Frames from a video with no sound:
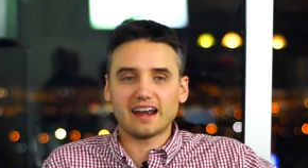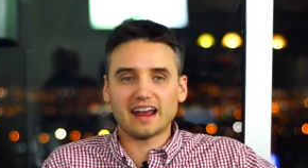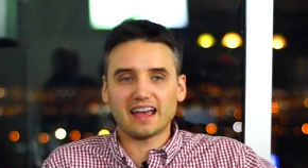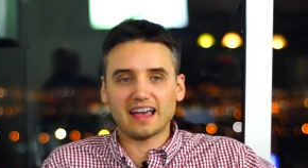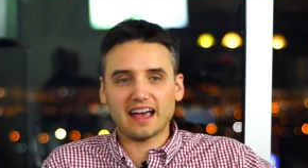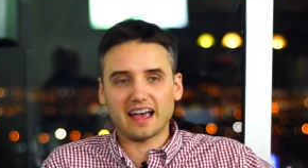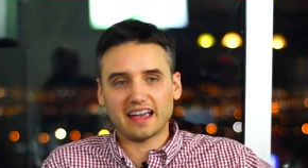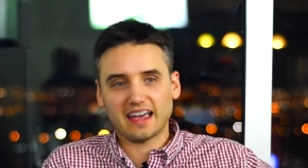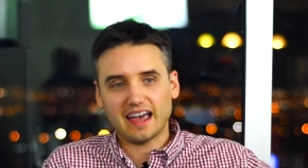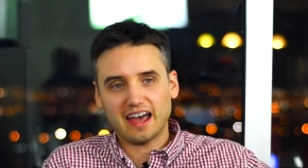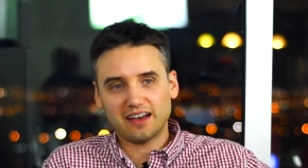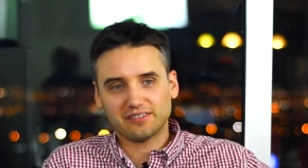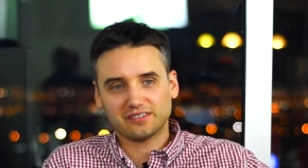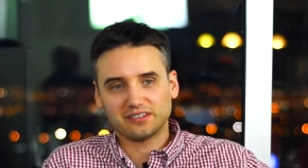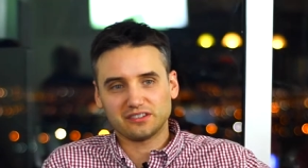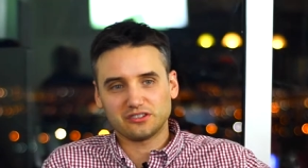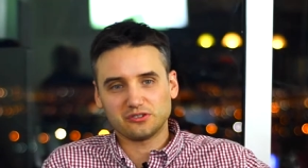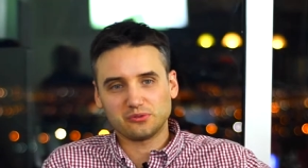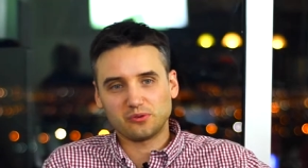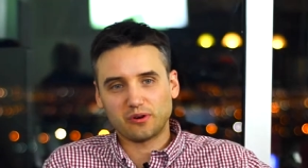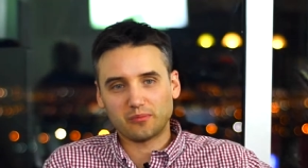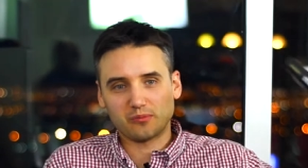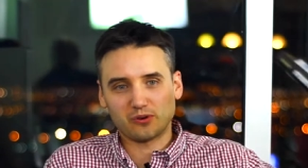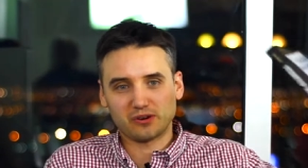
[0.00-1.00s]
And I, I have to
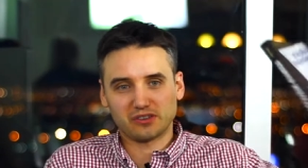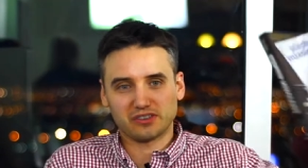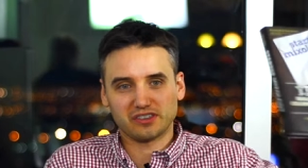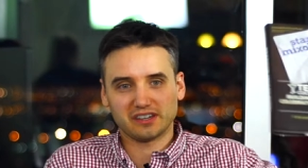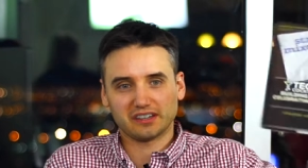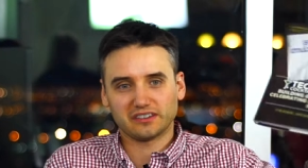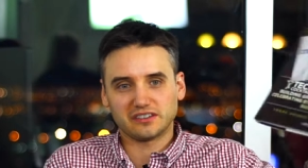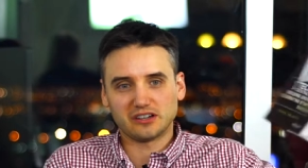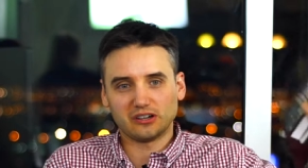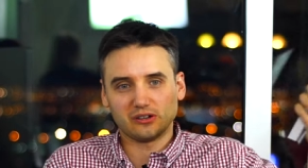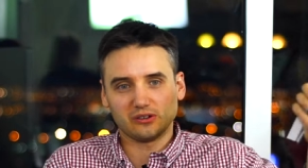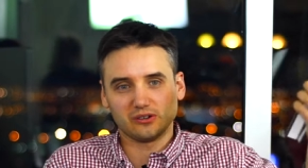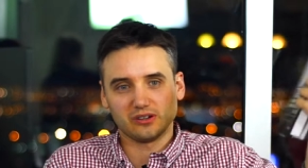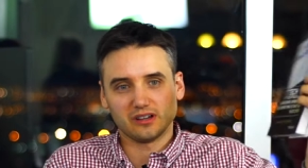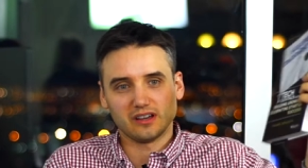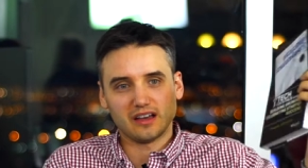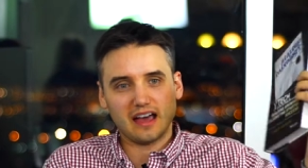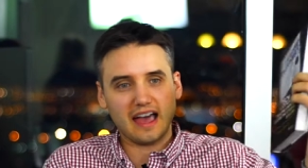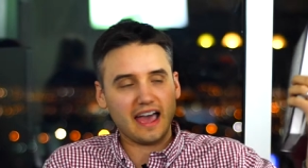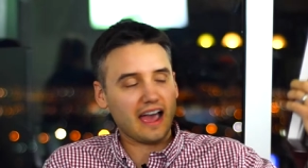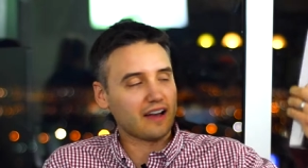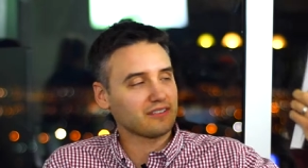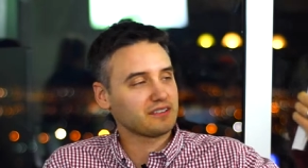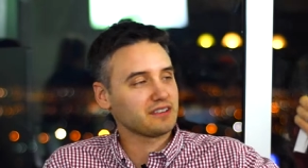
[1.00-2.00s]
do one more thing though.
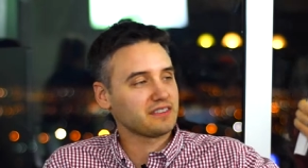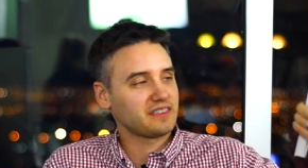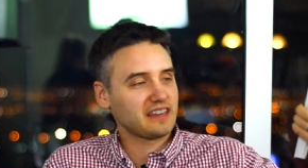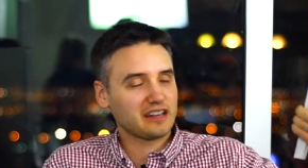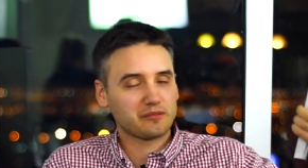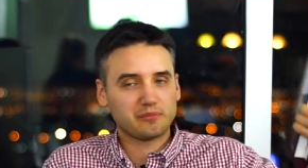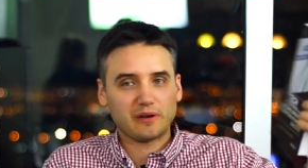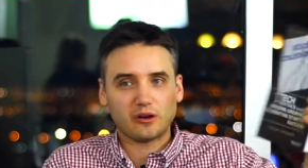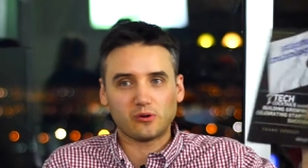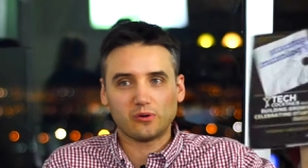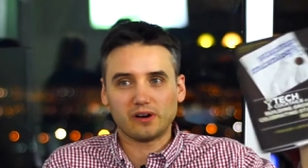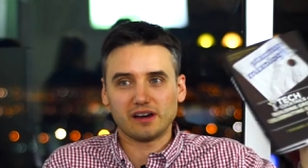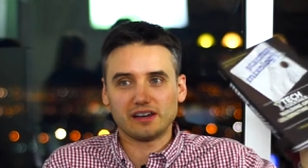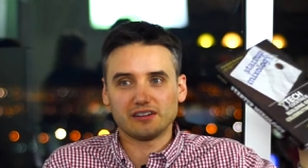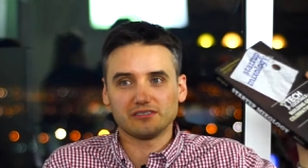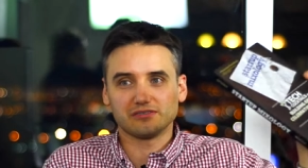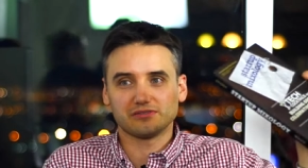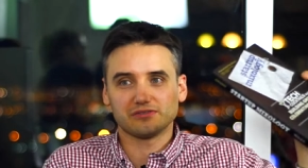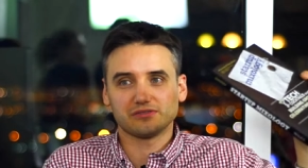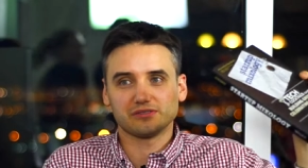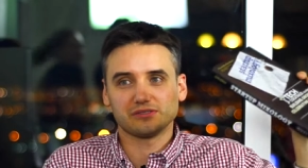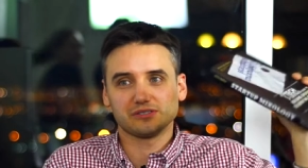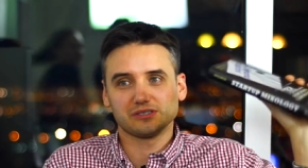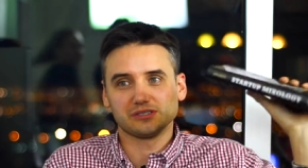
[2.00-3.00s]
Okay. I have to thank my wife.